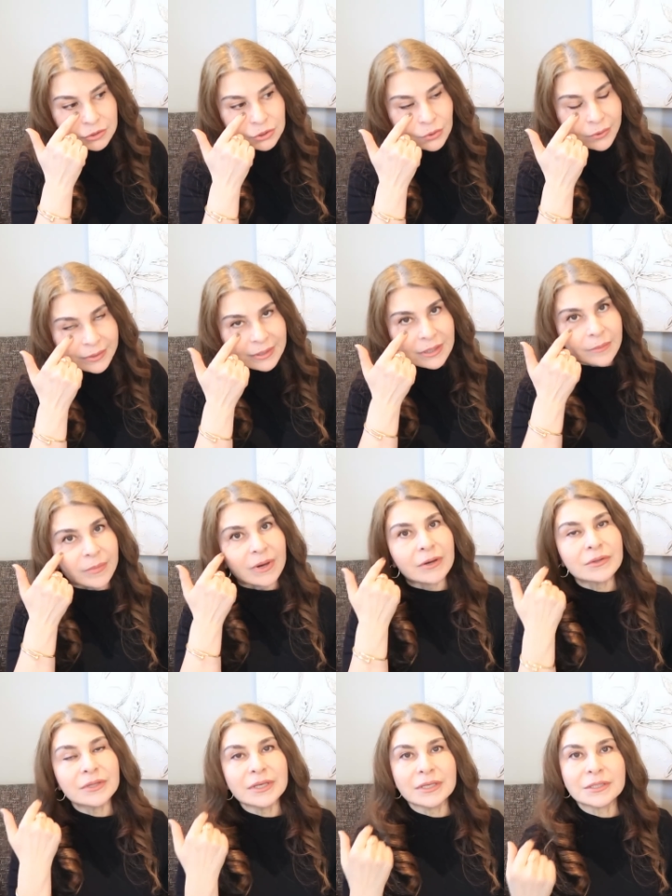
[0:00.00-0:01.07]
talking
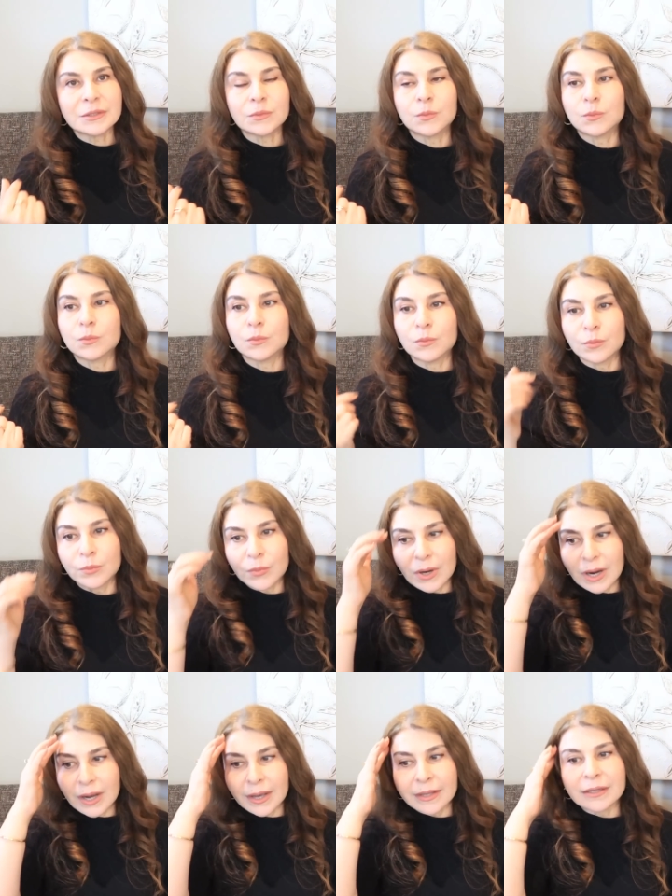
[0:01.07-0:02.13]
about this
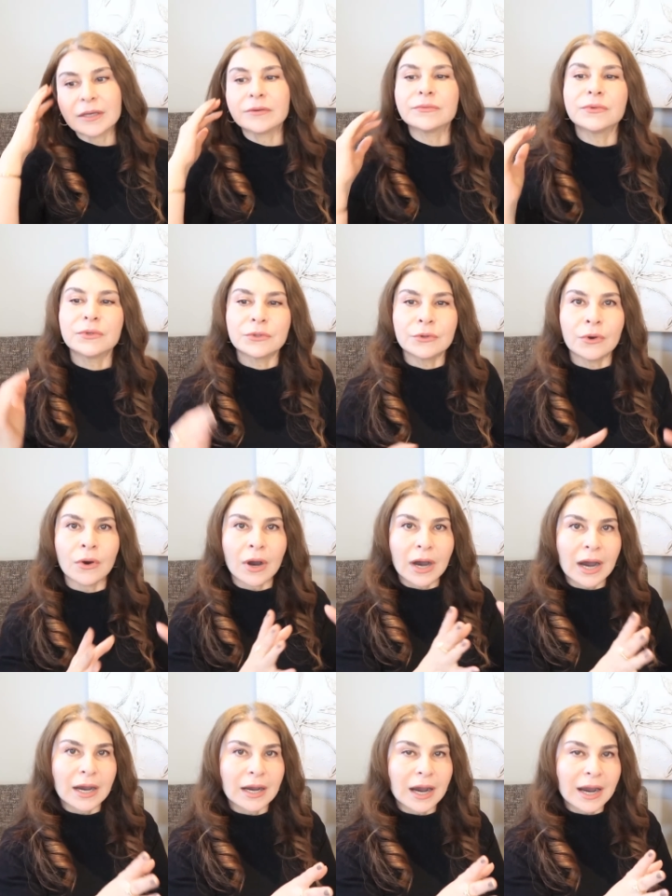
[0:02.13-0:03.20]
kind of, you know,
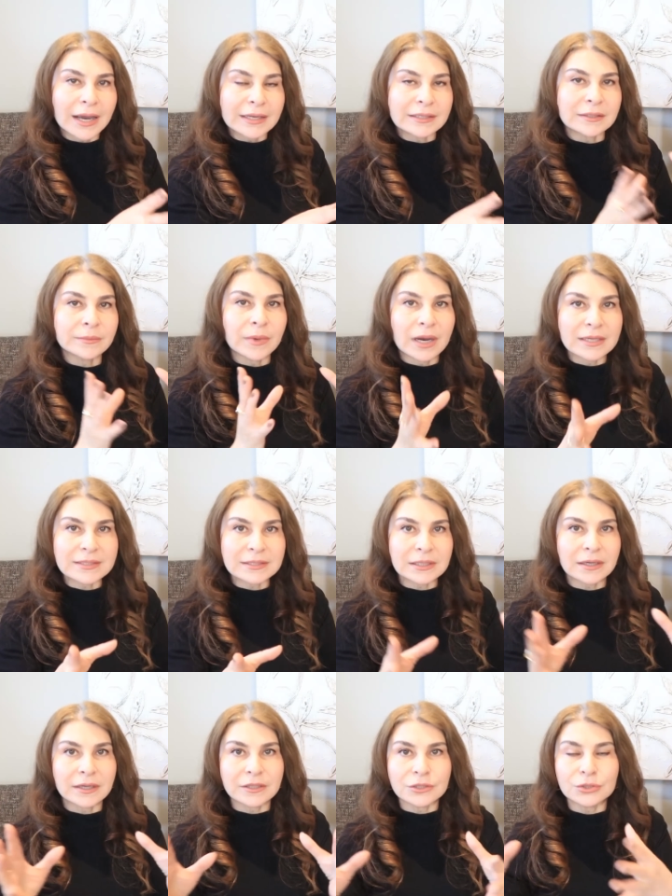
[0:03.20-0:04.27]
item
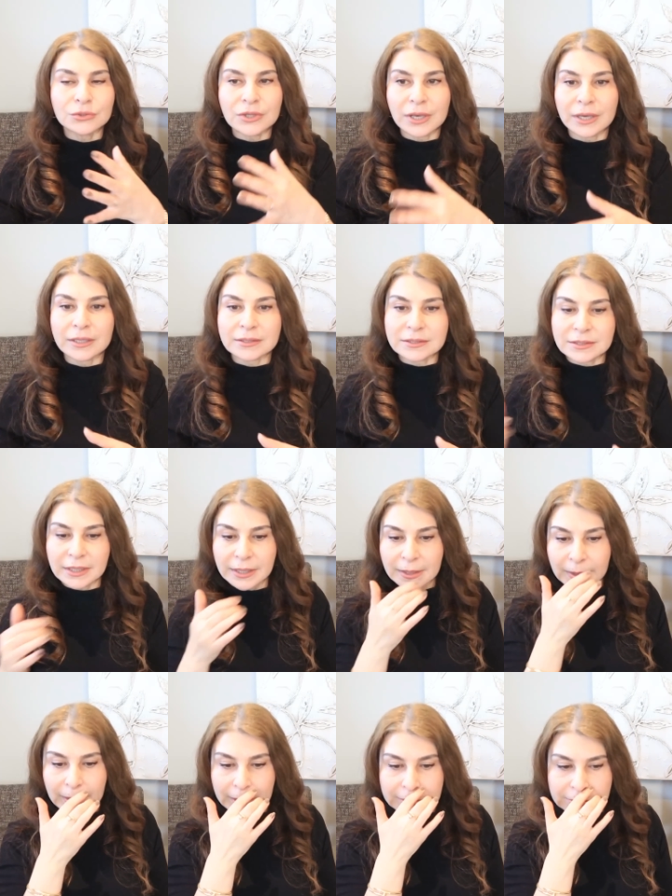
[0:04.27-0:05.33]
assigned to the
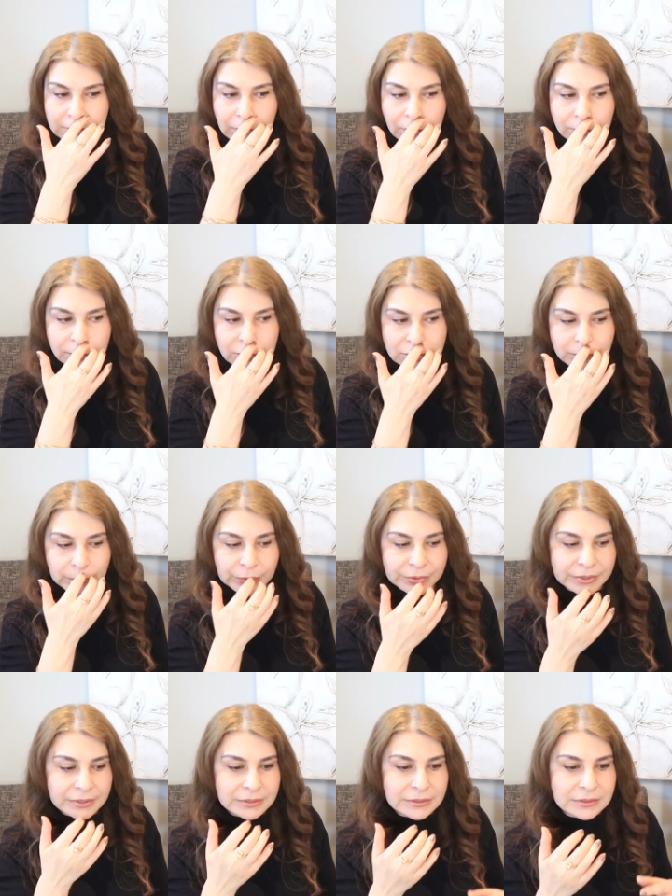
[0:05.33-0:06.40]
essay, it almost
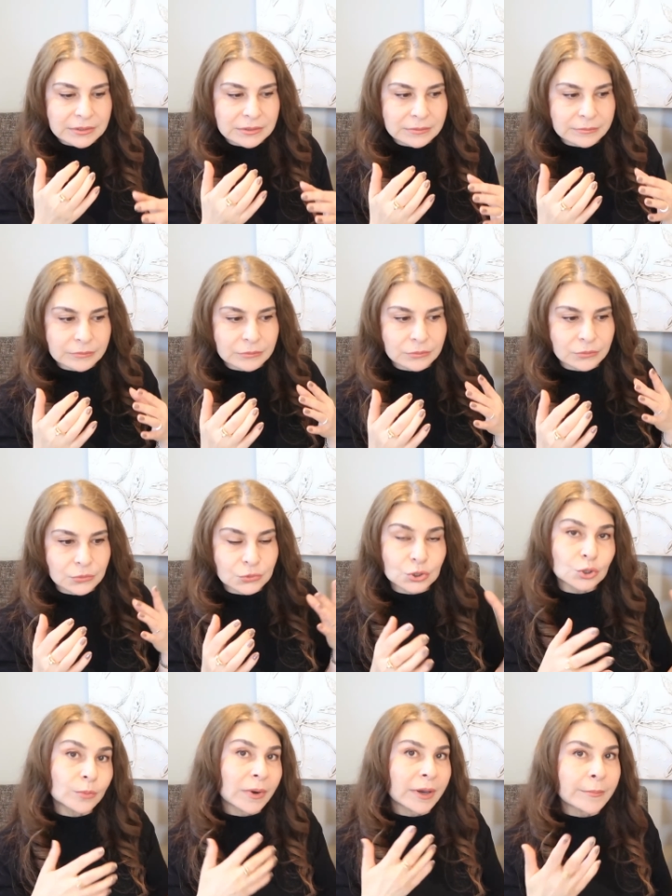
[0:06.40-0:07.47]
brings
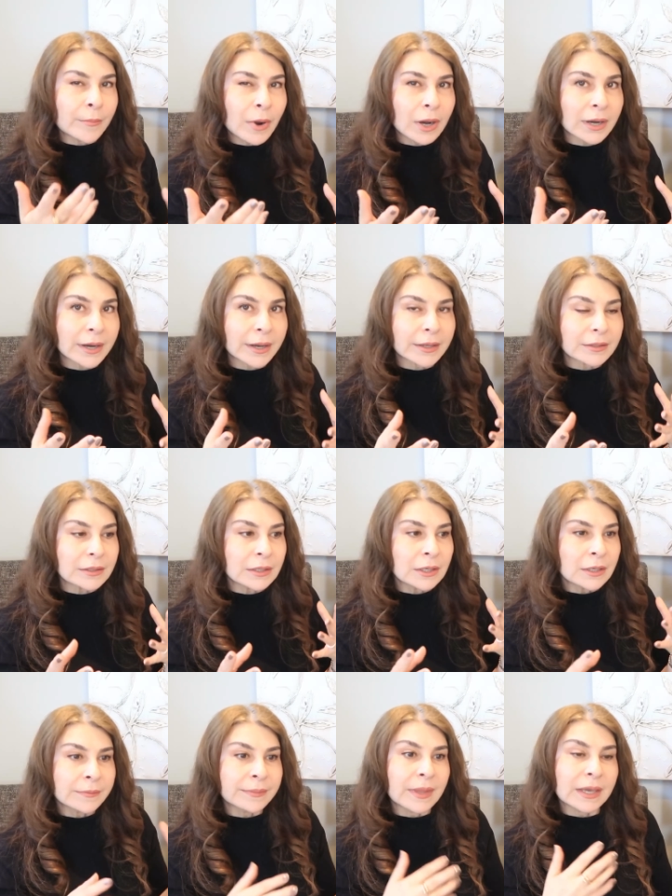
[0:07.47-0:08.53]
to my mind
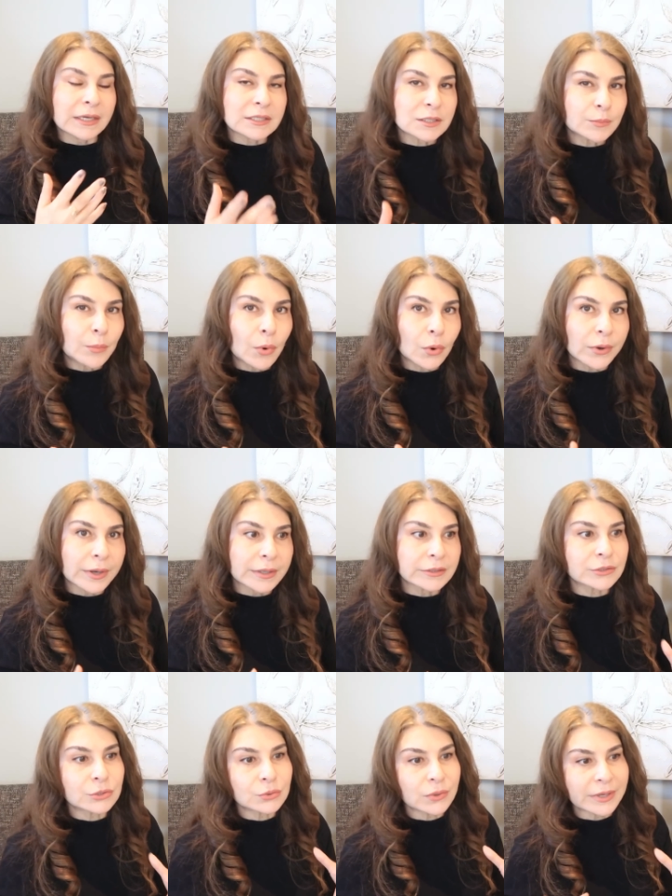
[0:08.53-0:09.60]
next point.
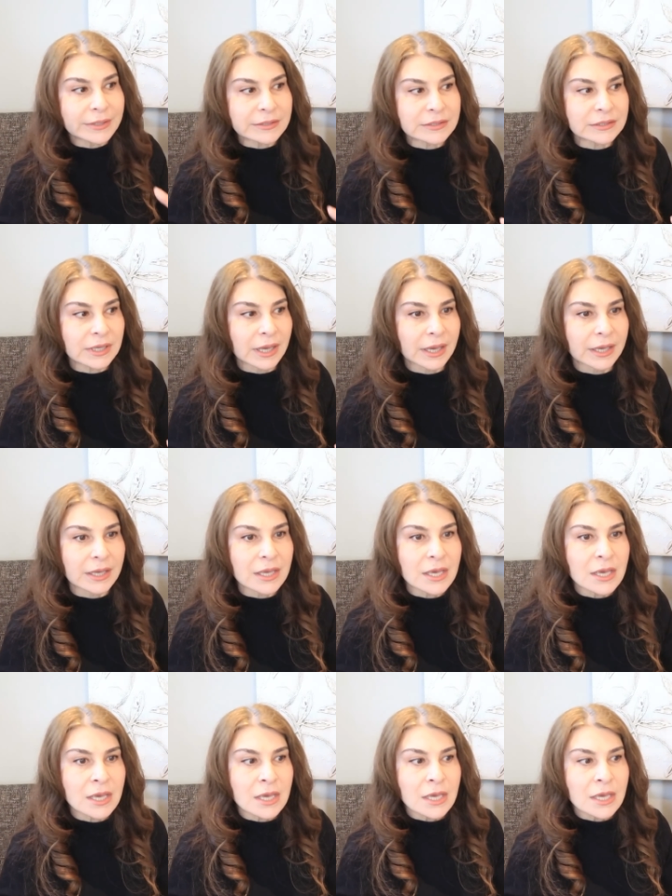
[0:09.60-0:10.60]
So let's say